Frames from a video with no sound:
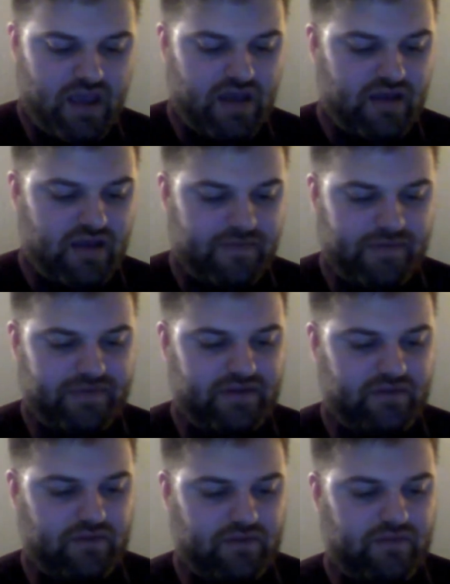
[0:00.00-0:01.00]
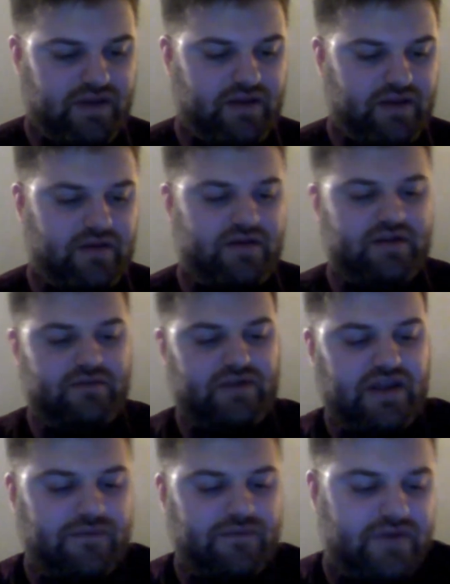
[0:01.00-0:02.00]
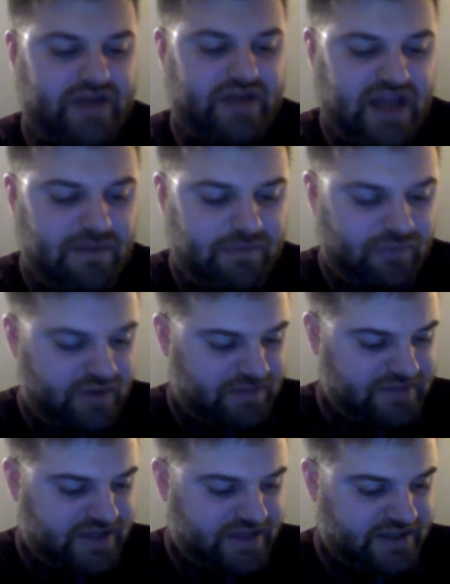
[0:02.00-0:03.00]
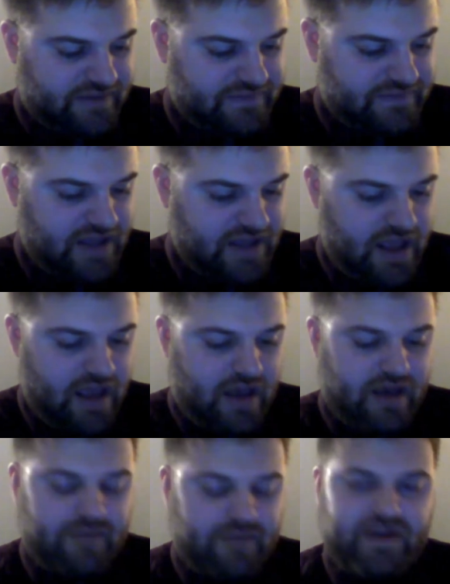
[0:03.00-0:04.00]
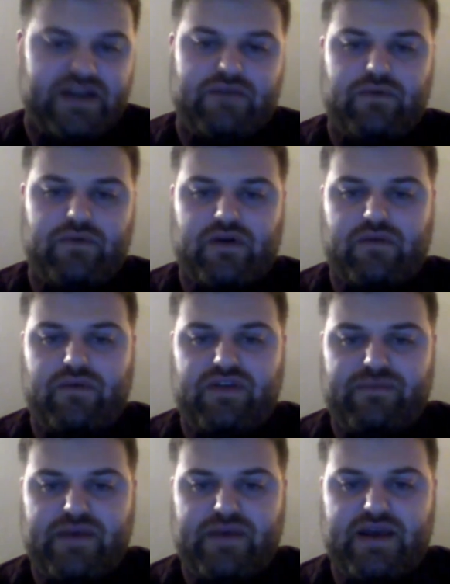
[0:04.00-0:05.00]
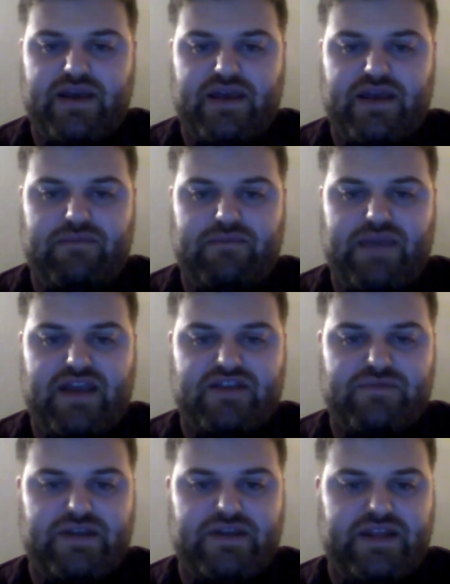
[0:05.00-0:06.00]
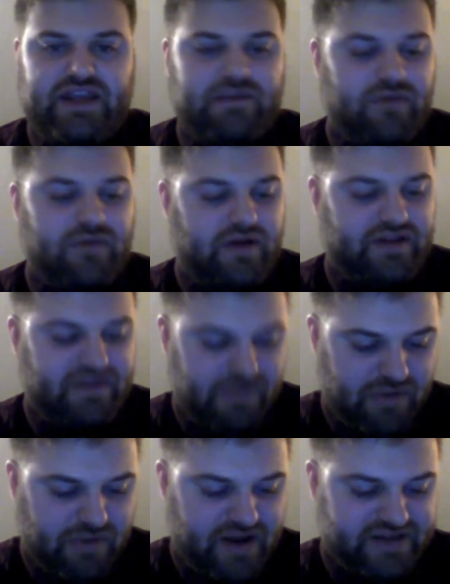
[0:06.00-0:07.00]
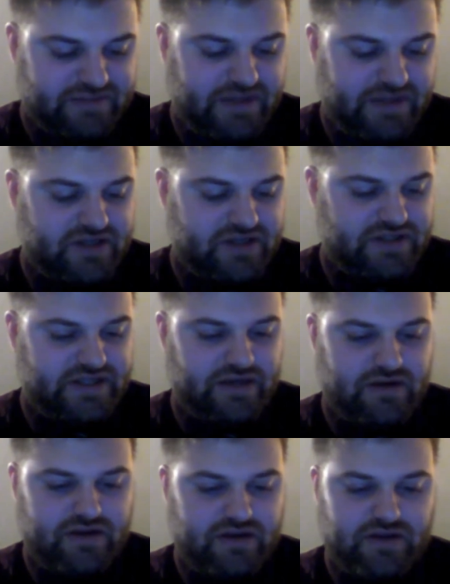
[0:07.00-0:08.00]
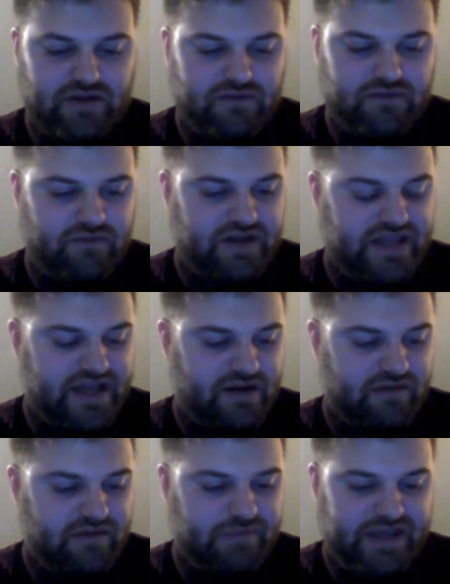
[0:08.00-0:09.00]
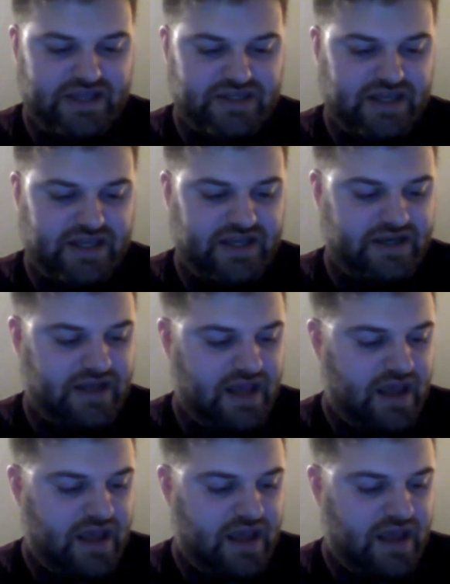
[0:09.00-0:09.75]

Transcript: I'll be a little quick on the recovery time and point objectives. I did work with my management team on some approximations here, and you can read that on page 8.